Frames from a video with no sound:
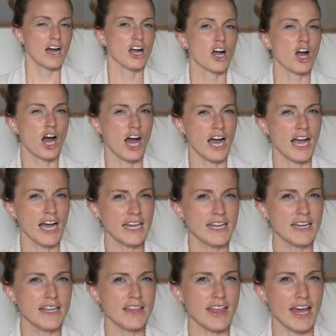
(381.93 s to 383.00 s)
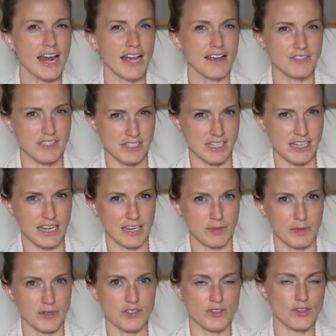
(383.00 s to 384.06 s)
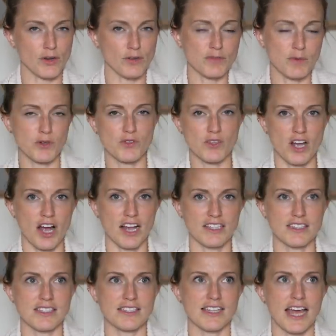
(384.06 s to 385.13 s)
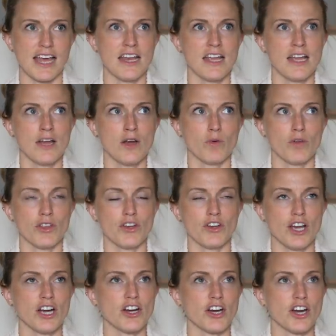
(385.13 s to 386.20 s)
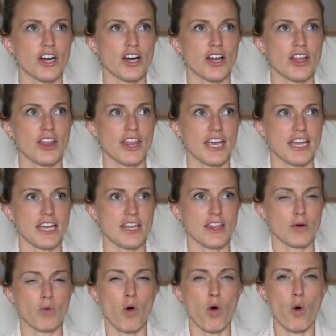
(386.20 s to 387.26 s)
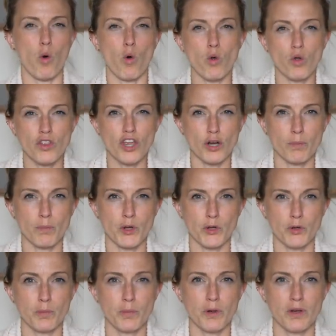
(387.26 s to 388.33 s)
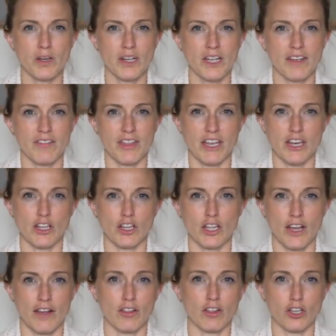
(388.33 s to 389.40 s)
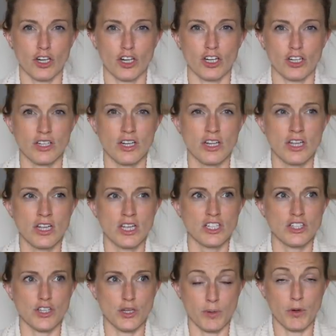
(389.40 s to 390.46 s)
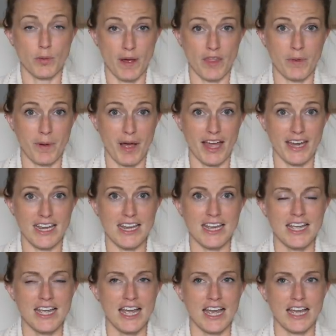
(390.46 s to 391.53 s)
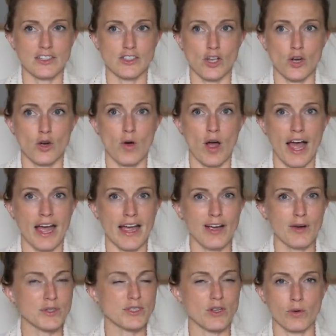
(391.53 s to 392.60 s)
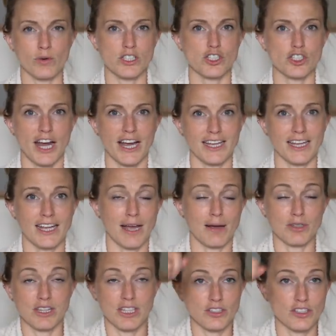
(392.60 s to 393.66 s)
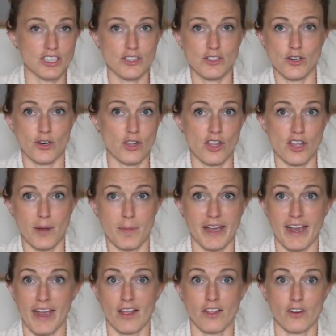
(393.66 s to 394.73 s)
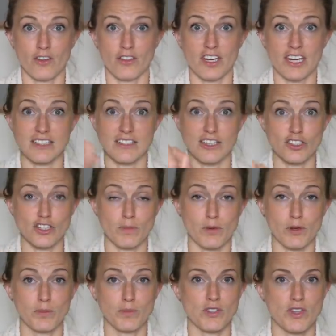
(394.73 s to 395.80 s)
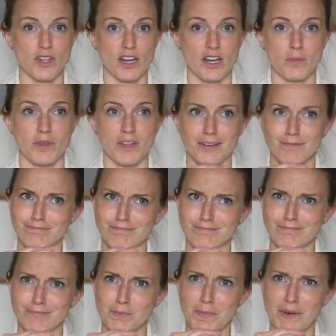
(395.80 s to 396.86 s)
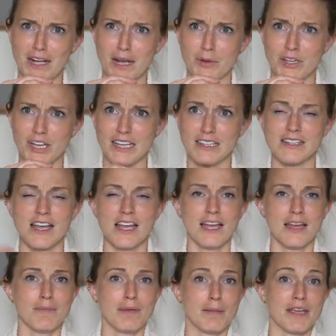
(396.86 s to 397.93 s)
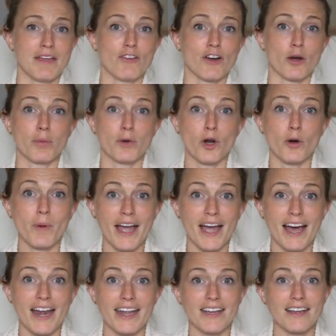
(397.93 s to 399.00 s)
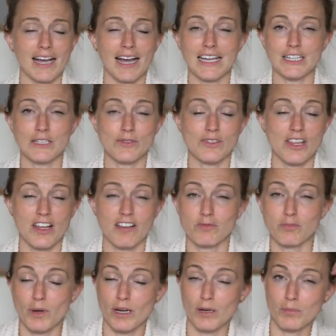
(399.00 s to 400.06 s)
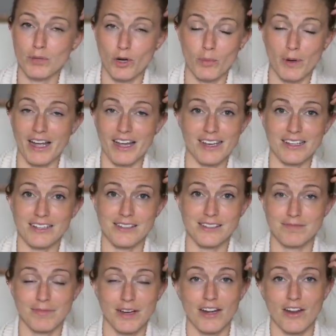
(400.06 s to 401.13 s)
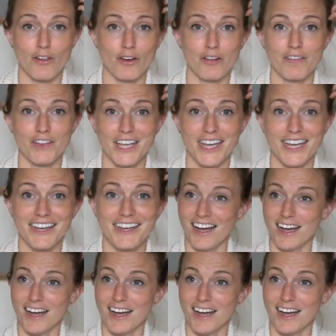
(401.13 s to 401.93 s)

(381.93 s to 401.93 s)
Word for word: A con that I've seen because there's always pros and cons is that when they're younger, they can, they will hold their poop if they learn to poop on the potty. And so I was always tracking. I would literally circle it on my calendar the days that she pooped so that I could be like, mm, it's been a couple days. Maybe give her a probiotic. I use Love Bug Probiotics, another affiliate.